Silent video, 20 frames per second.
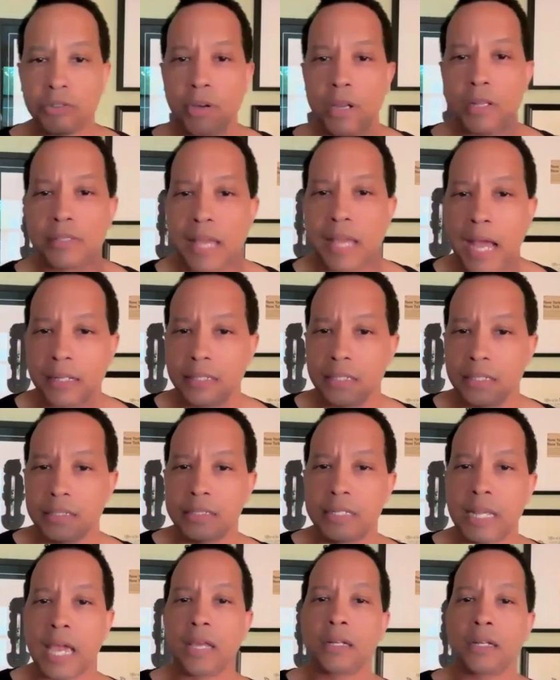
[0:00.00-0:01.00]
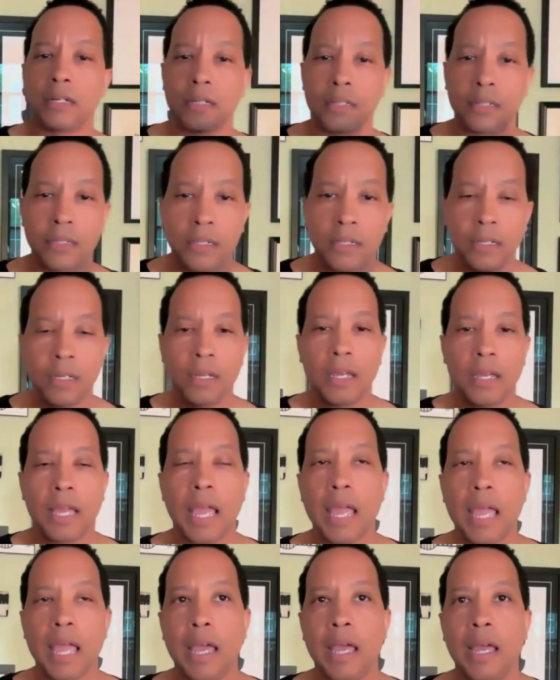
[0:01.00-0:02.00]
transacting data.
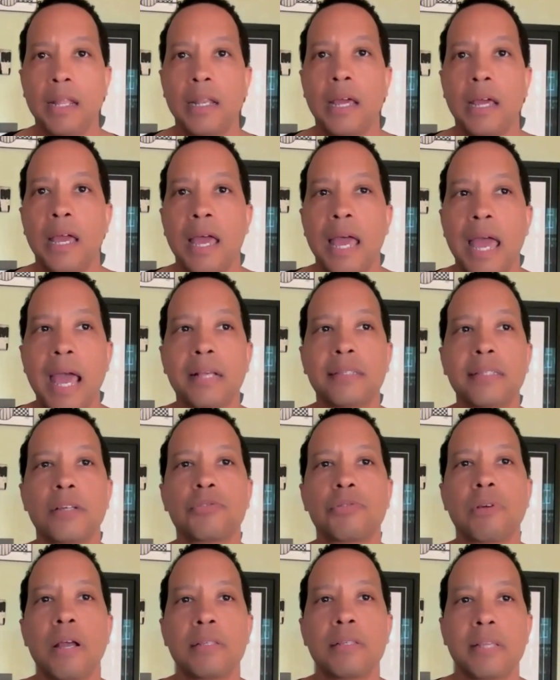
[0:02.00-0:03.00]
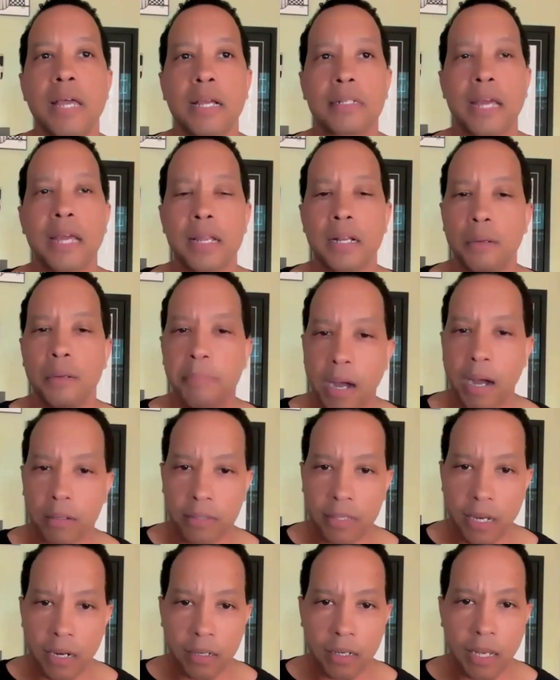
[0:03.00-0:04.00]
And as they transact data
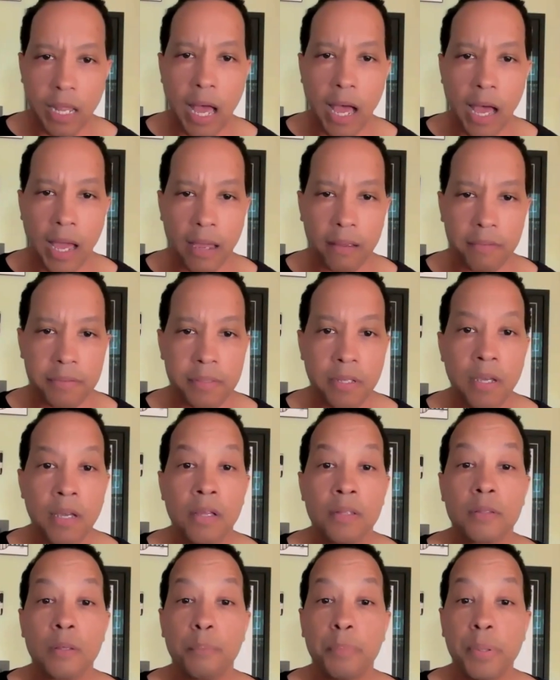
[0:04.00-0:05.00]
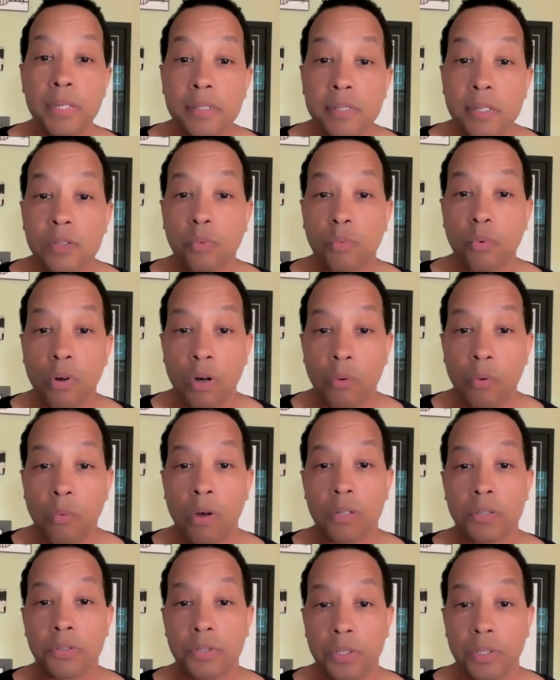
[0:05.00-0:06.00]
about their lives, the business world
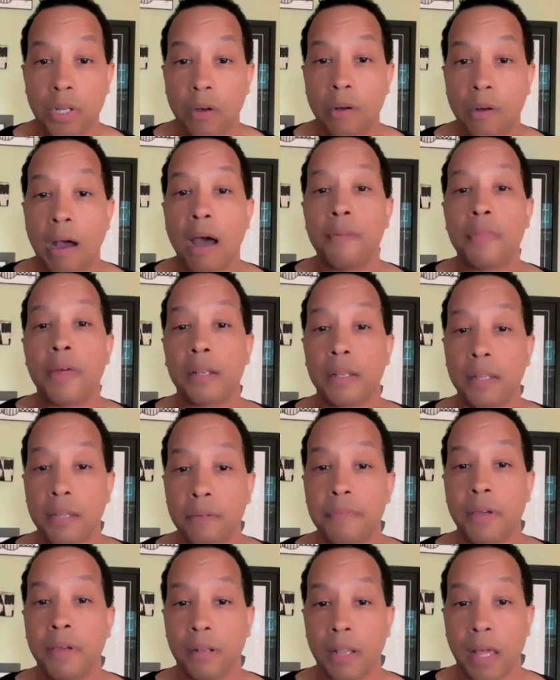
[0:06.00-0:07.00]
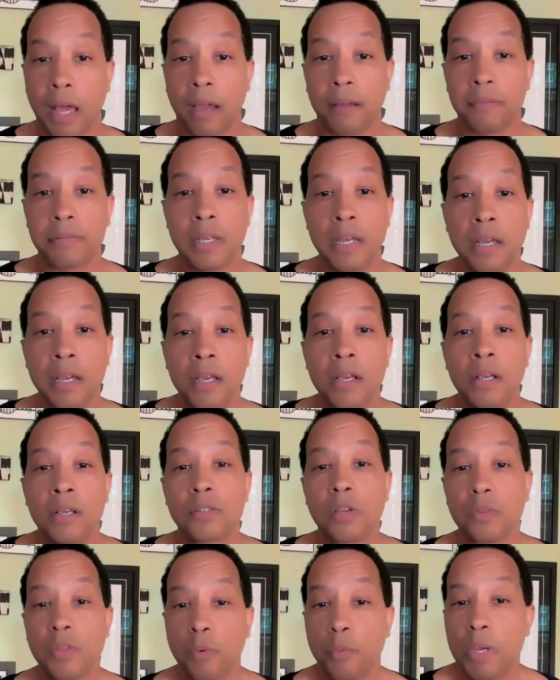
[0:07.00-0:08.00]
wants to know how they live their lives
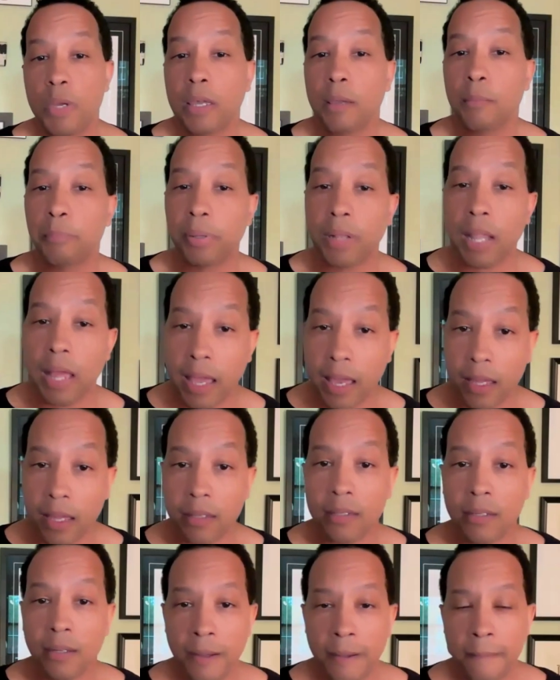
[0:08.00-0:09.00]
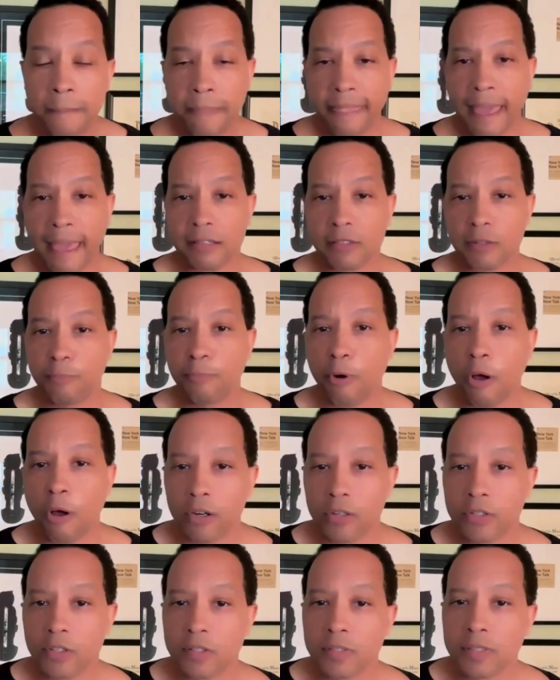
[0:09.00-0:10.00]
so that we can plan as a
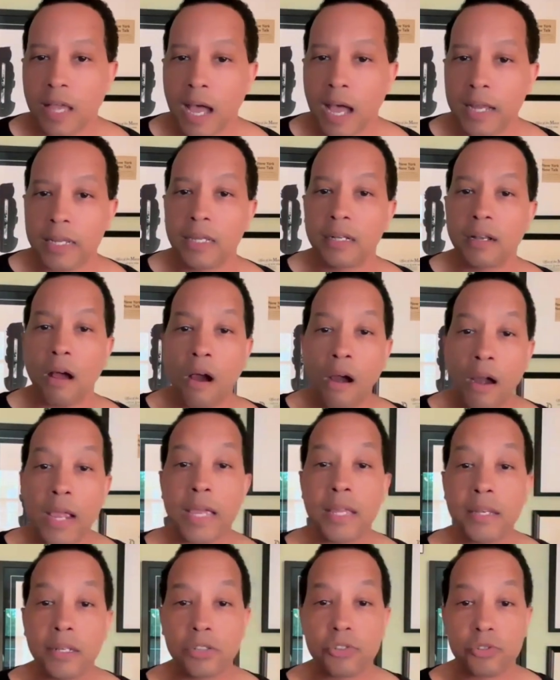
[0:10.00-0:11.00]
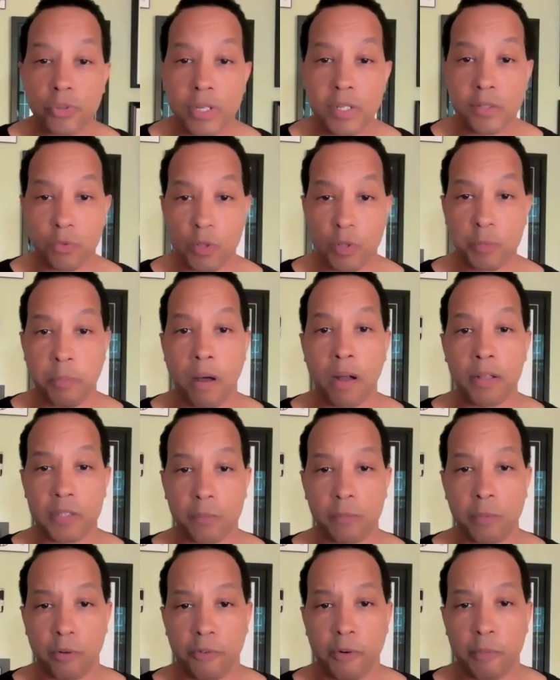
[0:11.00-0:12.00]
broader society, and our industry is
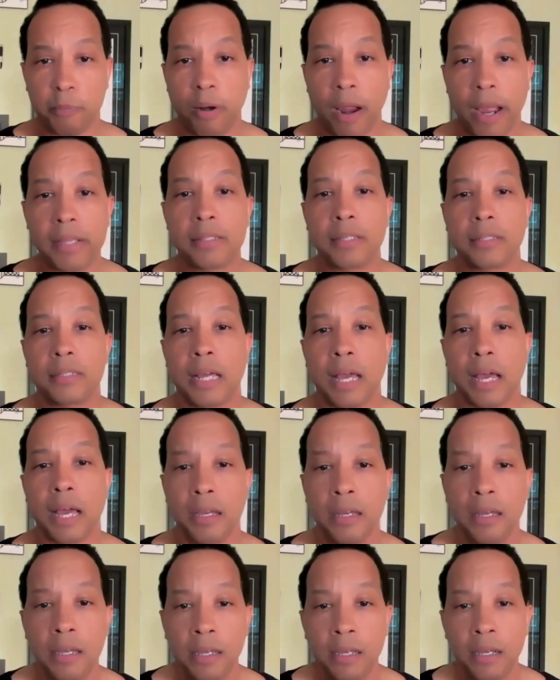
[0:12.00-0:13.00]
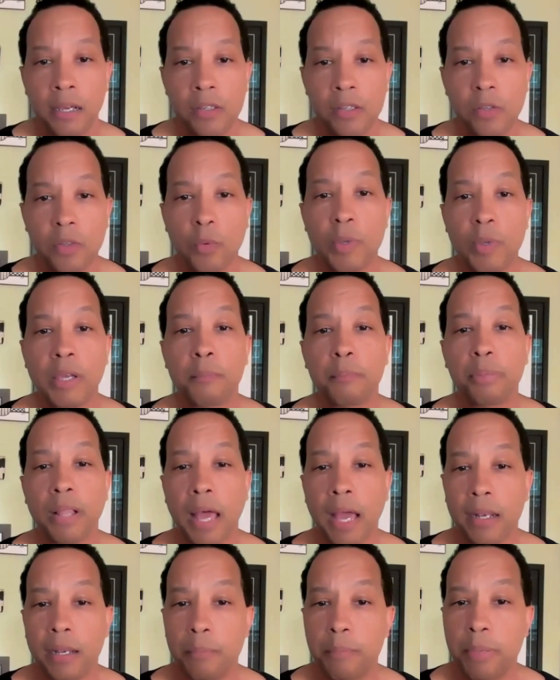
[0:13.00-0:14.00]
responsible for pricing that, so that we can
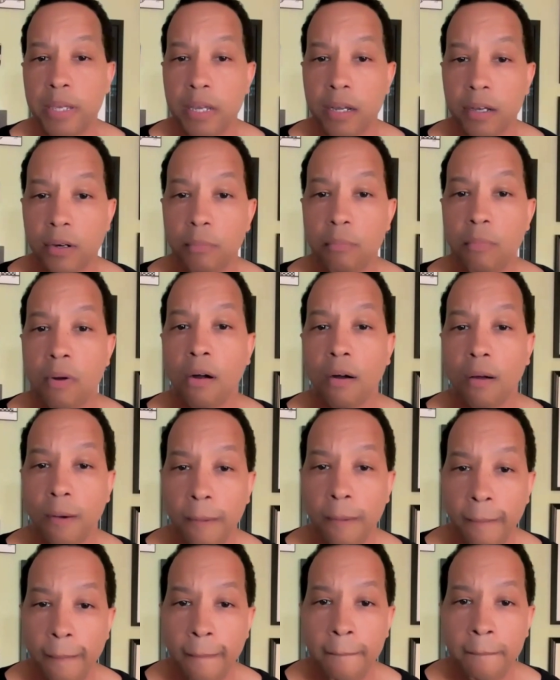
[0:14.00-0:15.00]
plan to be here tomorrow.